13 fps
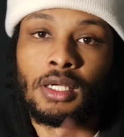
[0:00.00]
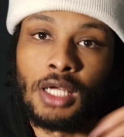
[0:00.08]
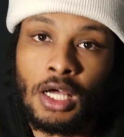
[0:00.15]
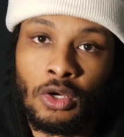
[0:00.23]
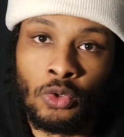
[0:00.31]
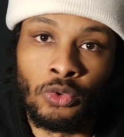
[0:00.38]

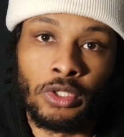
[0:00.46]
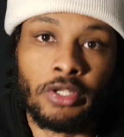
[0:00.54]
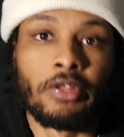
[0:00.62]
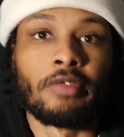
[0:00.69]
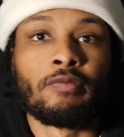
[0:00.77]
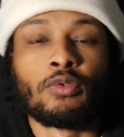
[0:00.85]
I'll go with the
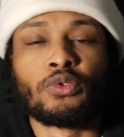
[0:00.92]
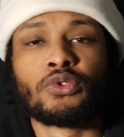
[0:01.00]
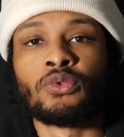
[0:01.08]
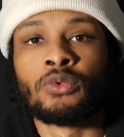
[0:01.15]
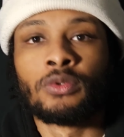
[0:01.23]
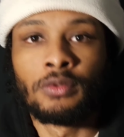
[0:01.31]
Nothing Phone
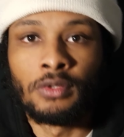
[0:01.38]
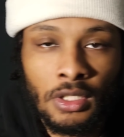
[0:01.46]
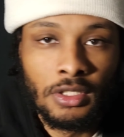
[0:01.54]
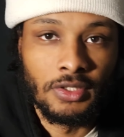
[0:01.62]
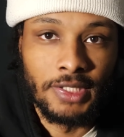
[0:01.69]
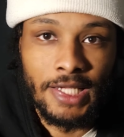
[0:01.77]
2.
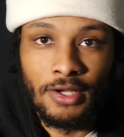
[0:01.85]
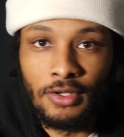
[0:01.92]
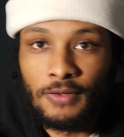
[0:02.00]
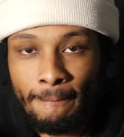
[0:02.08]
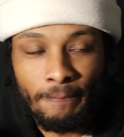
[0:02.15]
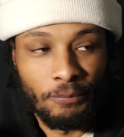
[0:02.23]
So
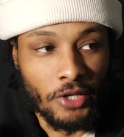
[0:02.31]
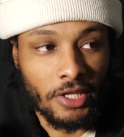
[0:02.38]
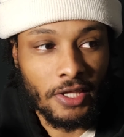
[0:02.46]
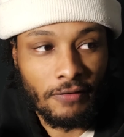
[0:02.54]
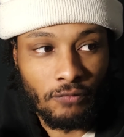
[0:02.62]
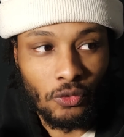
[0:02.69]
now
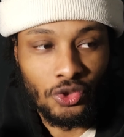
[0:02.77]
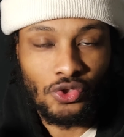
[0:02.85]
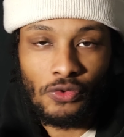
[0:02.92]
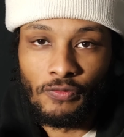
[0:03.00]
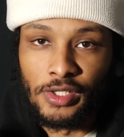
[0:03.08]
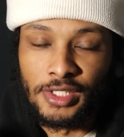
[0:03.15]
Nothing Phone
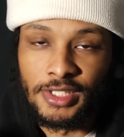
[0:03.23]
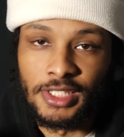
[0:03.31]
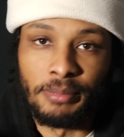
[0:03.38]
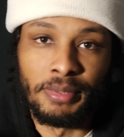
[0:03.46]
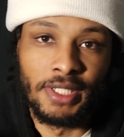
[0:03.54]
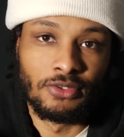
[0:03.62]
2 versus
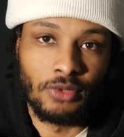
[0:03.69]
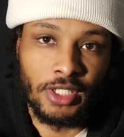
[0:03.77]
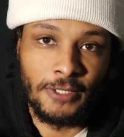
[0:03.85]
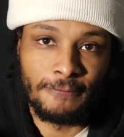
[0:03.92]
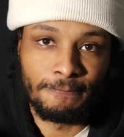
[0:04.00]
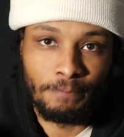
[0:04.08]
the Pixel
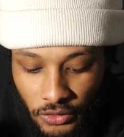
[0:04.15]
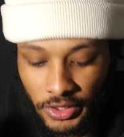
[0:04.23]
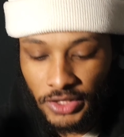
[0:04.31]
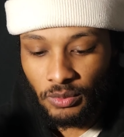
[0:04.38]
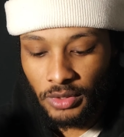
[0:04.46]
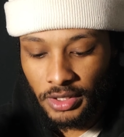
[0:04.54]
8. So
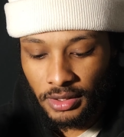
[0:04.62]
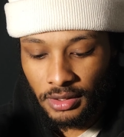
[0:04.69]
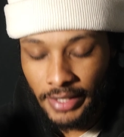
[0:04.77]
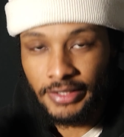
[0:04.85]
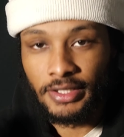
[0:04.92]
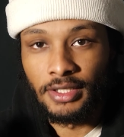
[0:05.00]
this one
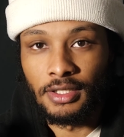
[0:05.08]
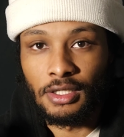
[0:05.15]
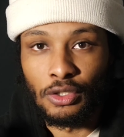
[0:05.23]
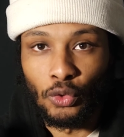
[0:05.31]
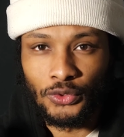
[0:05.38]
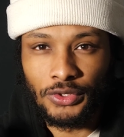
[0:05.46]
is a
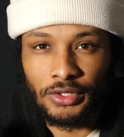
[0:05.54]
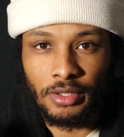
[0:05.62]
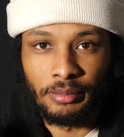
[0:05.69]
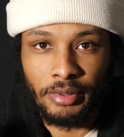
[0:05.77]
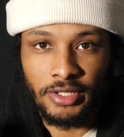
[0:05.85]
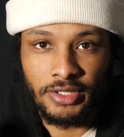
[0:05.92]
closer
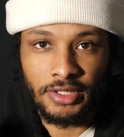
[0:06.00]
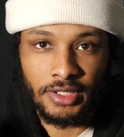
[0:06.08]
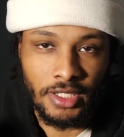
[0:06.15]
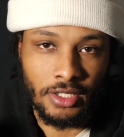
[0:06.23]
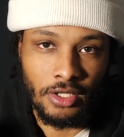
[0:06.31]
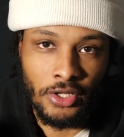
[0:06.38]
comparison
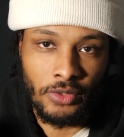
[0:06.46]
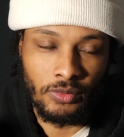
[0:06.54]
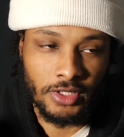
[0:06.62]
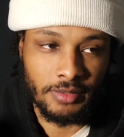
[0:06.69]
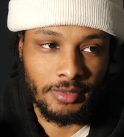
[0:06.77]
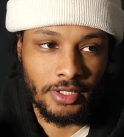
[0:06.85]
than the other
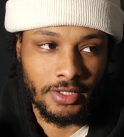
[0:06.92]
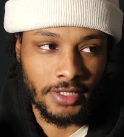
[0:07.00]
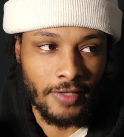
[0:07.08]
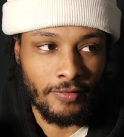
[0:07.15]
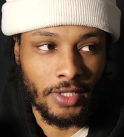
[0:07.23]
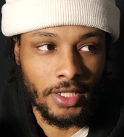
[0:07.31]
ones because
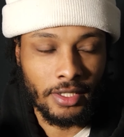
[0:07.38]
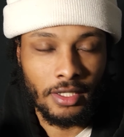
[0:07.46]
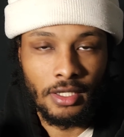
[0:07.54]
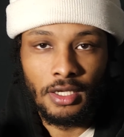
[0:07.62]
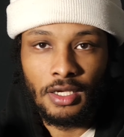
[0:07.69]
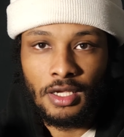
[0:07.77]
I feel like
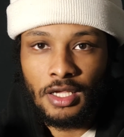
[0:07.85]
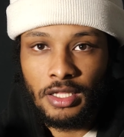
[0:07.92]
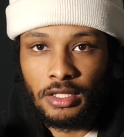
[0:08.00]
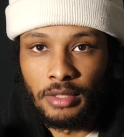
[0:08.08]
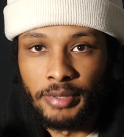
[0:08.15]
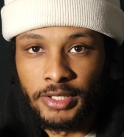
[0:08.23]

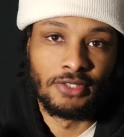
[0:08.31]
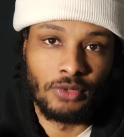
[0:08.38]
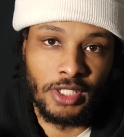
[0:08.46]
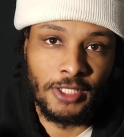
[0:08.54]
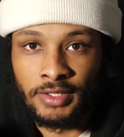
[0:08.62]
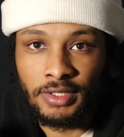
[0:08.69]
the
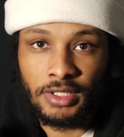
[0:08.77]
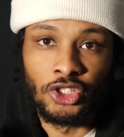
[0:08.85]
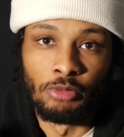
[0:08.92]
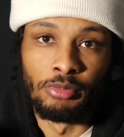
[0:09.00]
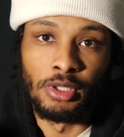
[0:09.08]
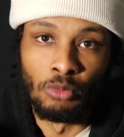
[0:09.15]
Pixel 8
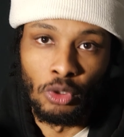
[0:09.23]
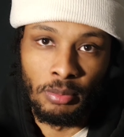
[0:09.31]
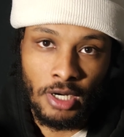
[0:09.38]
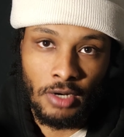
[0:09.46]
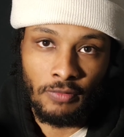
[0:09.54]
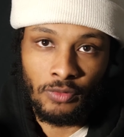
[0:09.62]
should be more
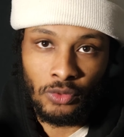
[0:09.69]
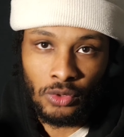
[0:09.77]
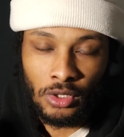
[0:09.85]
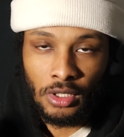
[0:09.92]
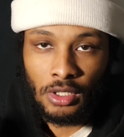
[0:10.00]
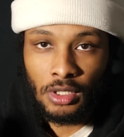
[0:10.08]
powerful,
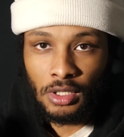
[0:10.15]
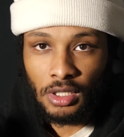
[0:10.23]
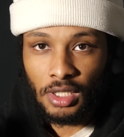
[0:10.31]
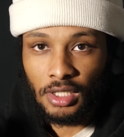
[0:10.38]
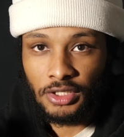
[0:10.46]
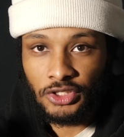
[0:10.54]

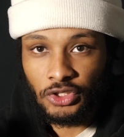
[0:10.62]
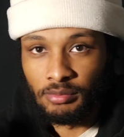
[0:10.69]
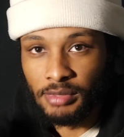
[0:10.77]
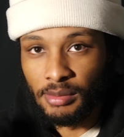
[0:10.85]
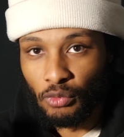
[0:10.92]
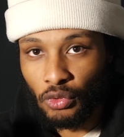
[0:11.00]
uh,
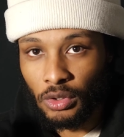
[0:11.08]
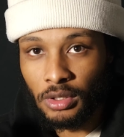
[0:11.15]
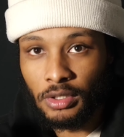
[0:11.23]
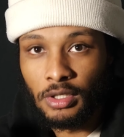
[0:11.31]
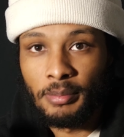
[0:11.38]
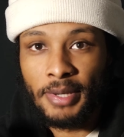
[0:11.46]
should be
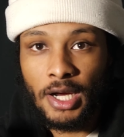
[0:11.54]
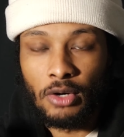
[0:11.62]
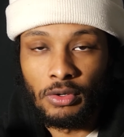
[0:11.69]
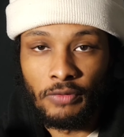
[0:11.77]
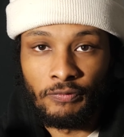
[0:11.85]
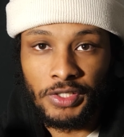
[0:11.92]
more
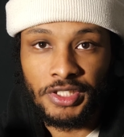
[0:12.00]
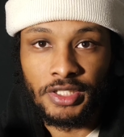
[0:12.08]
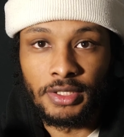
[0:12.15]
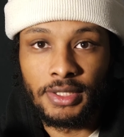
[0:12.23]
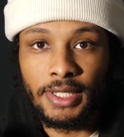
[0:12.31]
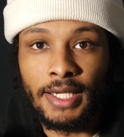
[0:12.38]
power
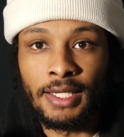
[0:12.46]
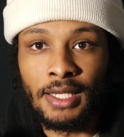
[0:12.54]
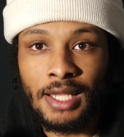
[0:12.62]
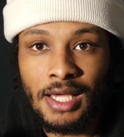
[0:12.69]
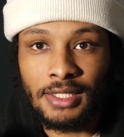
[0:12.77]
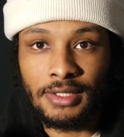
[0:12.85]
efficient
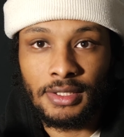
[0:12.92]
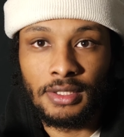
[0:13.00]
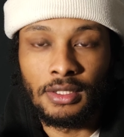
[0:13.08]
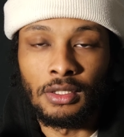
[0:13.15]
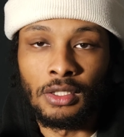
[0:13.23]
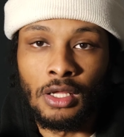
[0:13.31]
and last
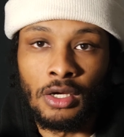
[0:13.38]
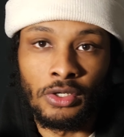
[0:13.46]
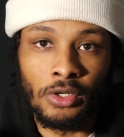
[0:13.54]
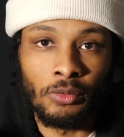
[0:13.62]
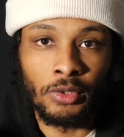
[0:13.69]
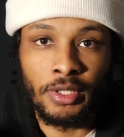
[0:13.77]

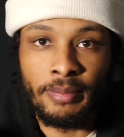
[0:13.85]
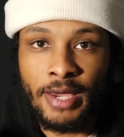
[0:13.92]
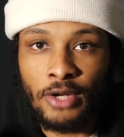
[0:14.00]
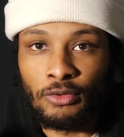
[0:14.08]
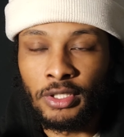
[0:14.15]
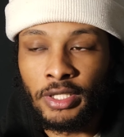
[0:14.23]
longer with the
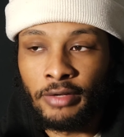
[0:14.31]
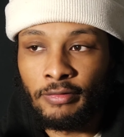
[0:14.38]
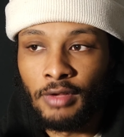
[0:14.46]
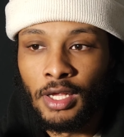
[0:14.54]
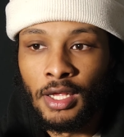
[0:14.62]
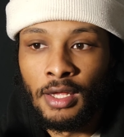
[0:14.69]
battery life